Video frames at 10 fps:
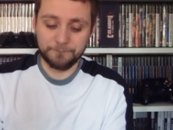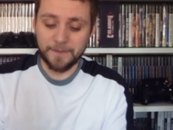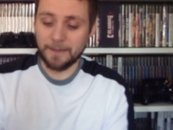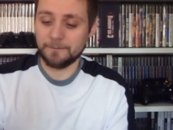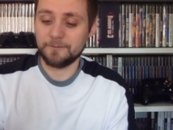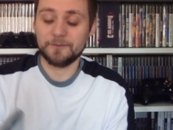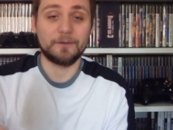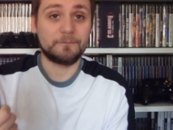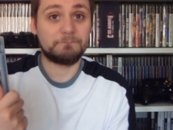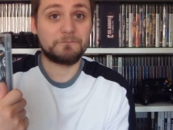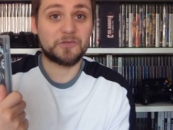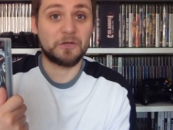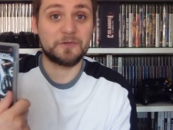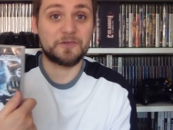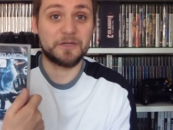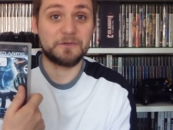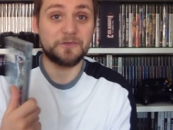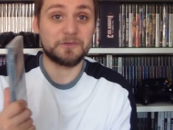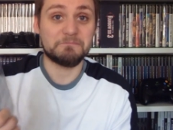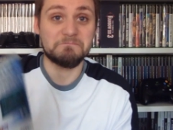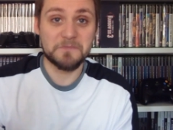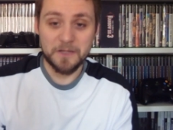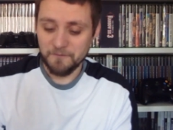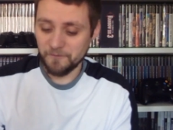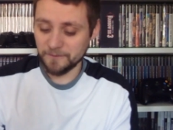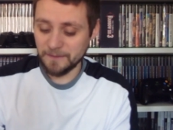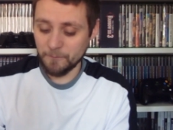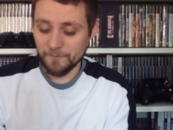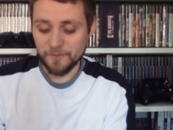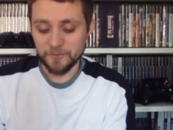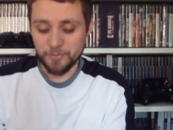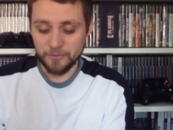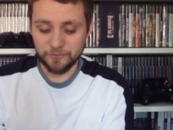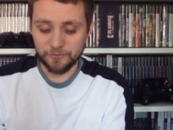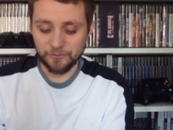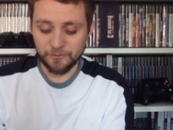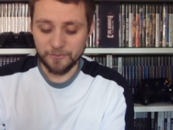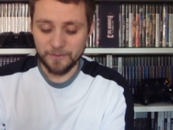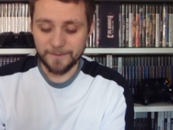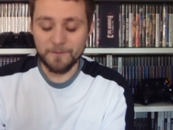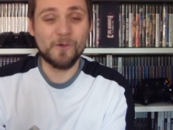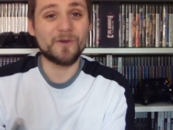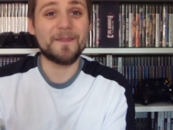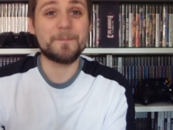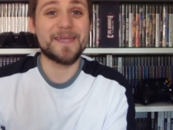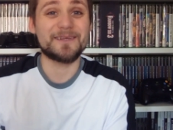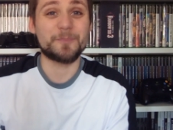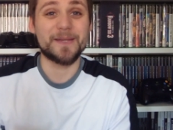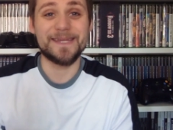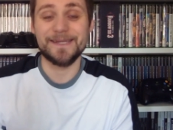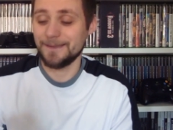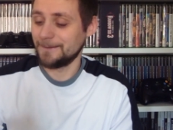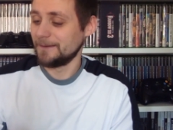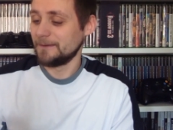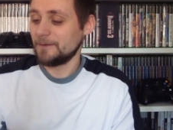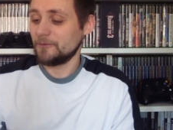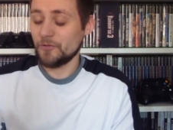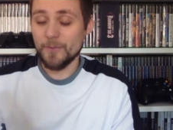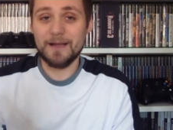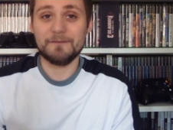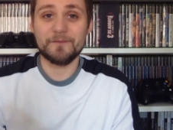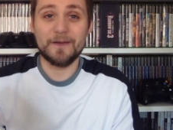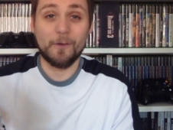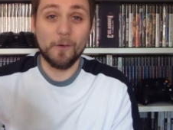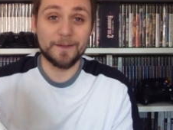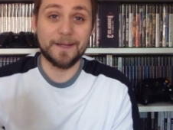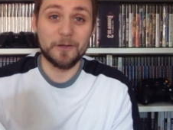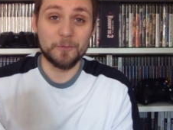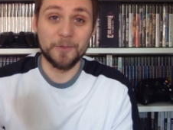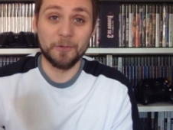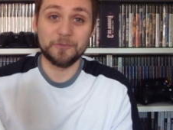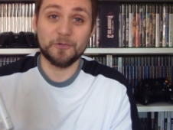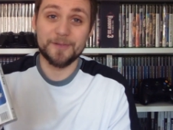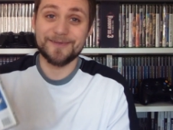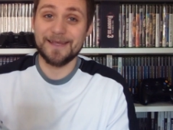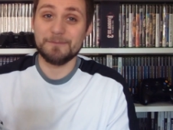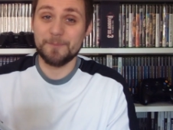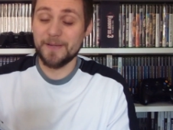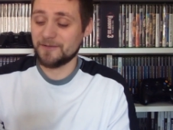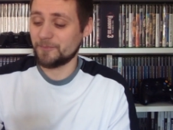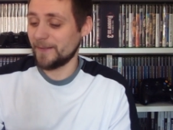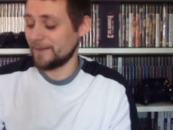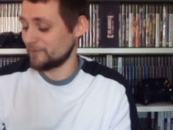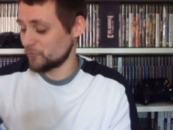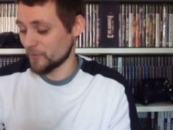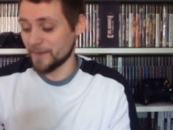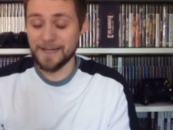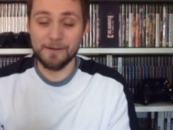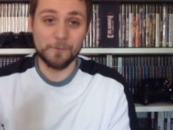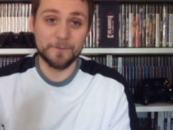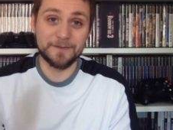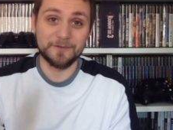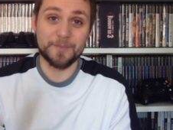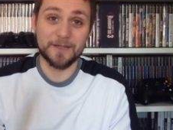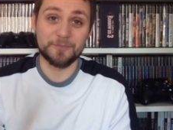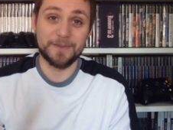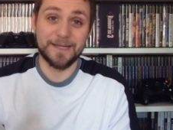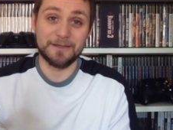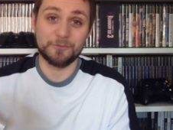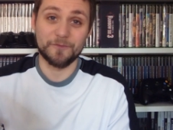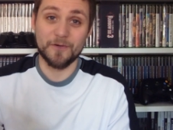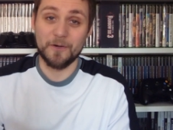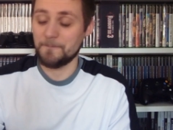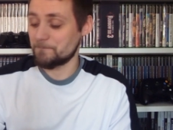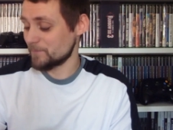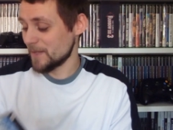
Yeah, so start the series and find out what the first person shooter is like on the PSP. Do have a holiday coming up, so I'll be taking my PSP and trying out all these PSP games we've got.